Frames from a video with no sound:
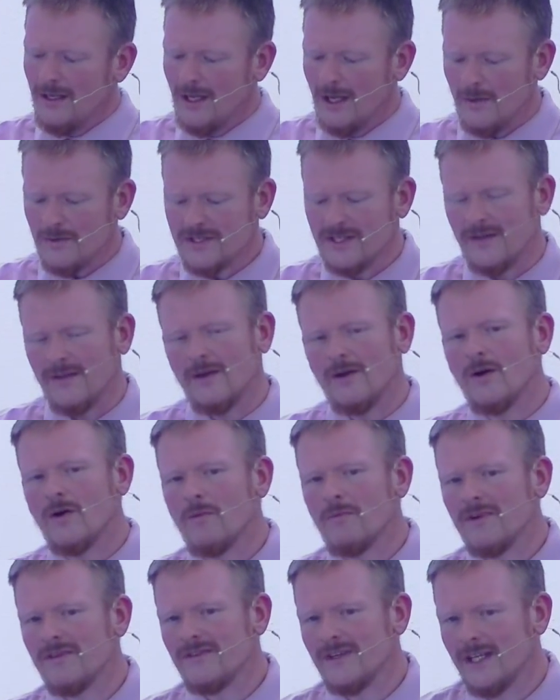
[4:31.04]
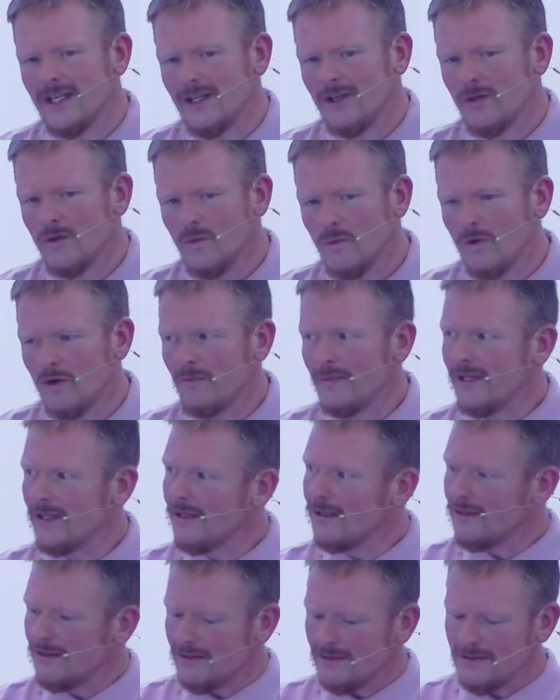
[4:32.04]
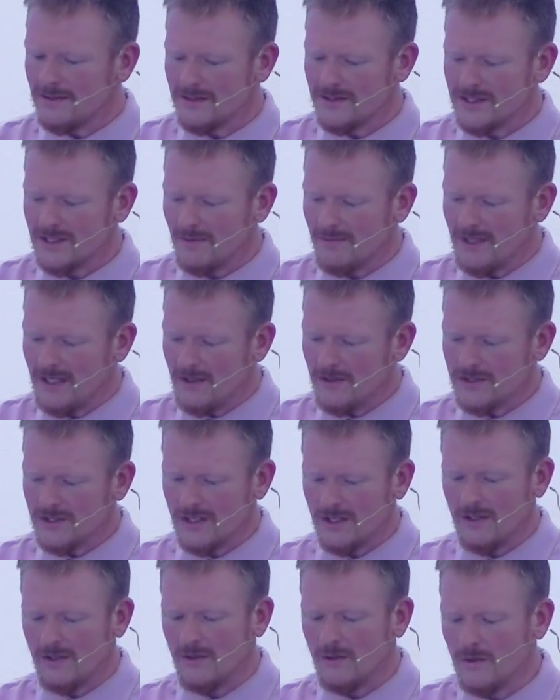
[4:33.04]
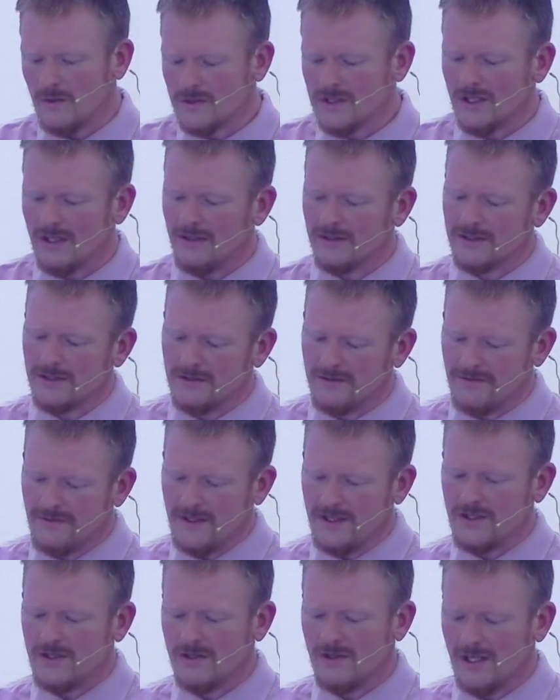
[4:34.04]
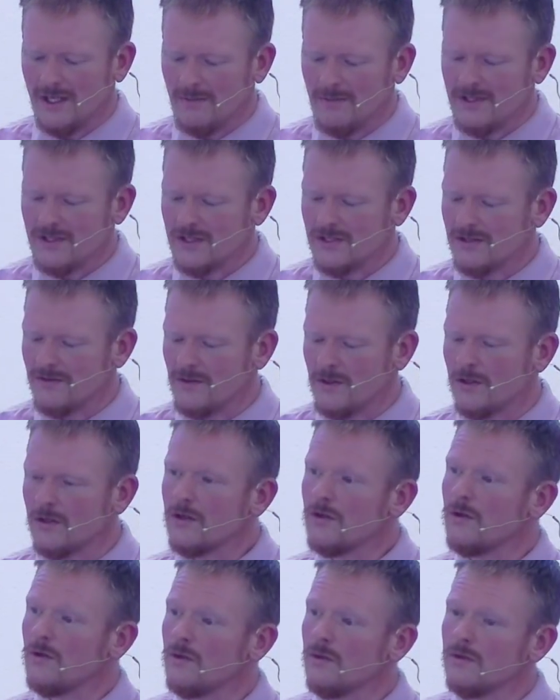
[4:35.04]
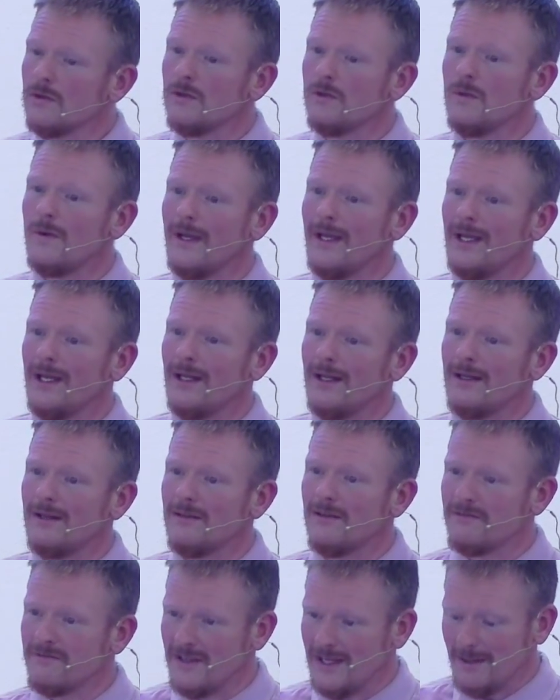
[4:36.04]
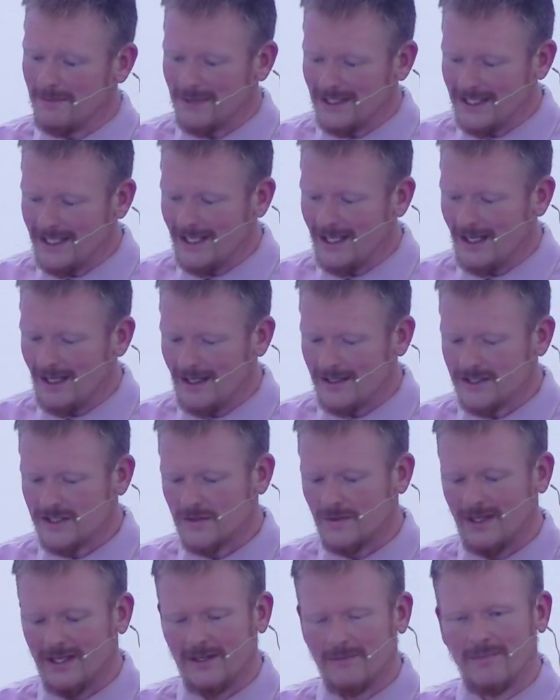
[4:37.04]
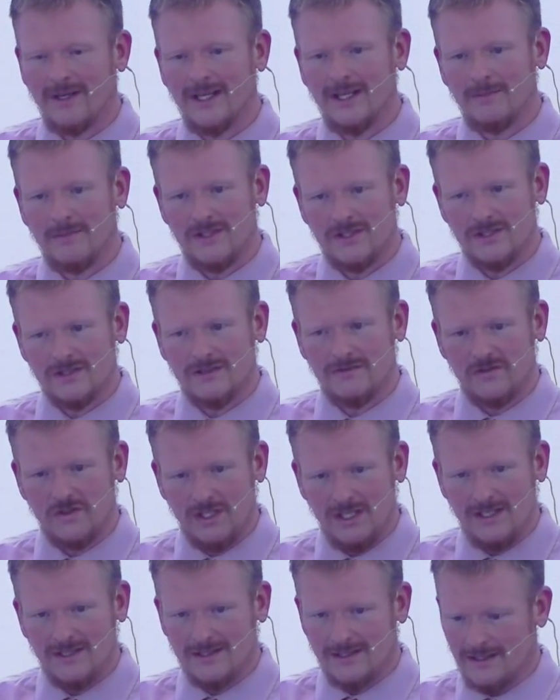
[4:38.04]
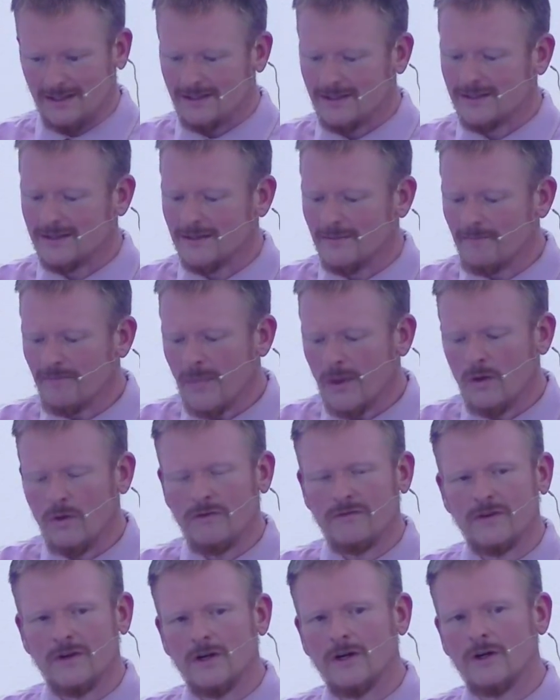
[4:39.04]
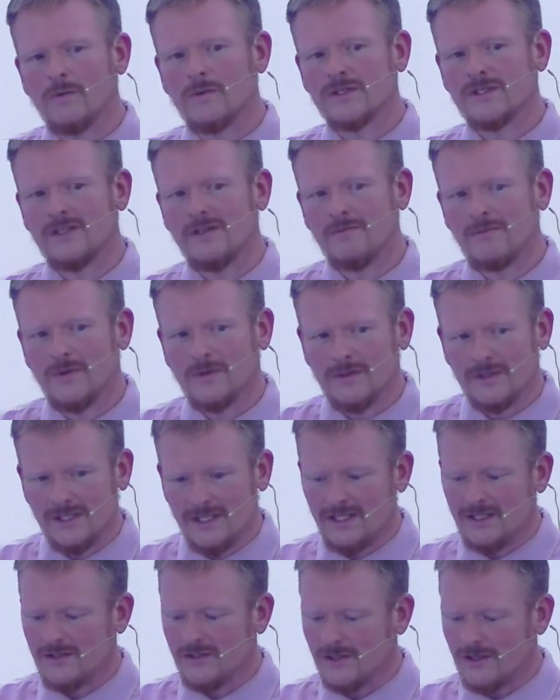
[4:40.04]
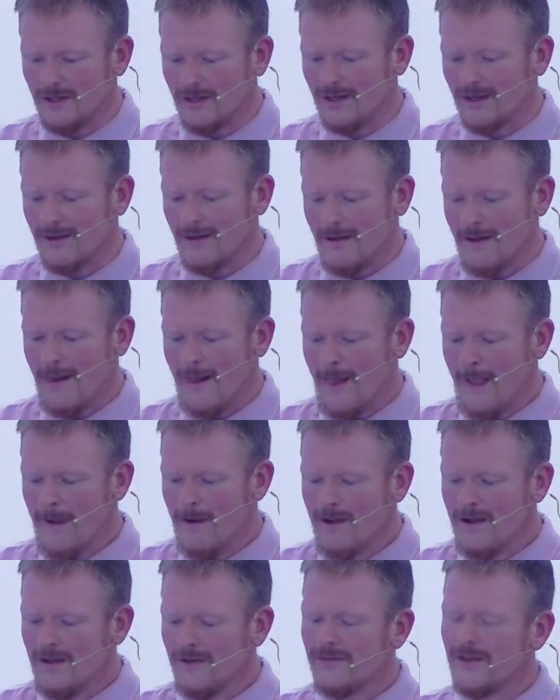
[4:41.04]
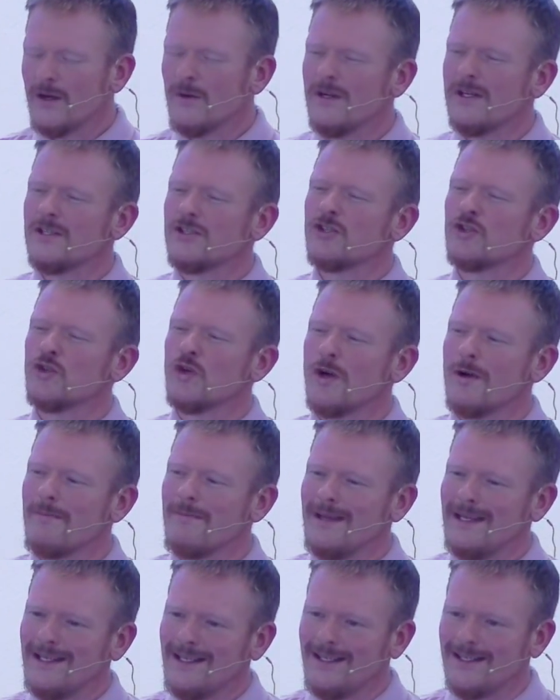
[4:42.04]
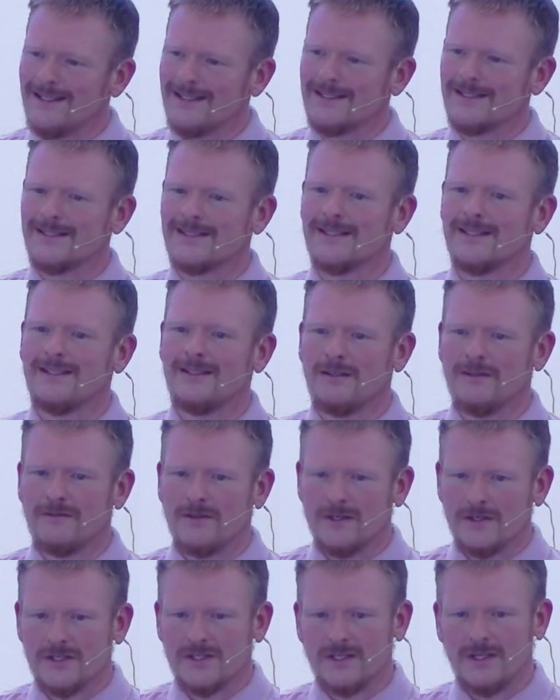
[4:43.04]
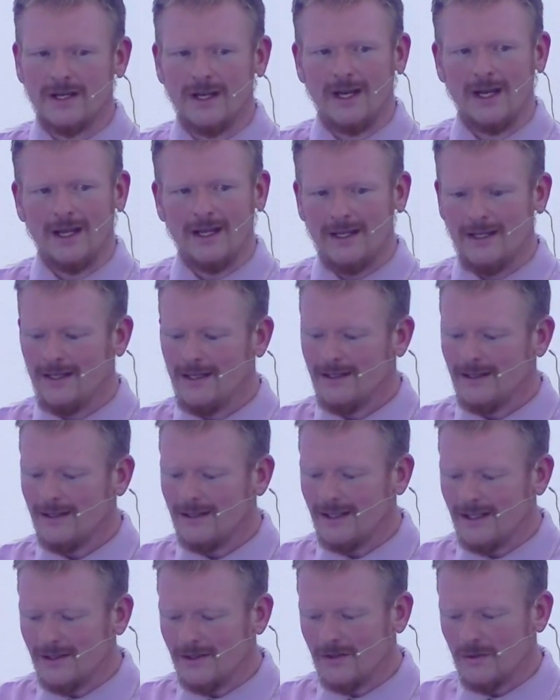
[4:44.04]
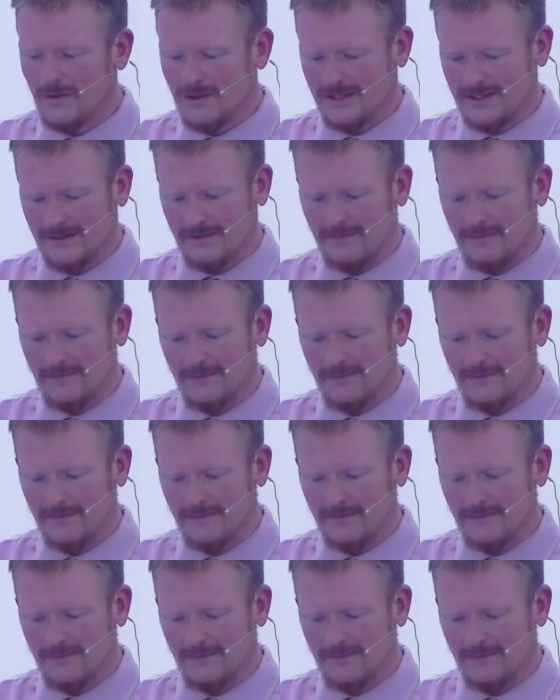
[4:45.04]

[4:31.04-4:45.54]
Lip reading: I was in the home of a Hindu woman some years ago whose altar featured images of her guru and a family god surrounded by images of Jesus, who for her was an important teacher. There is tremendous diversity in Hinduism.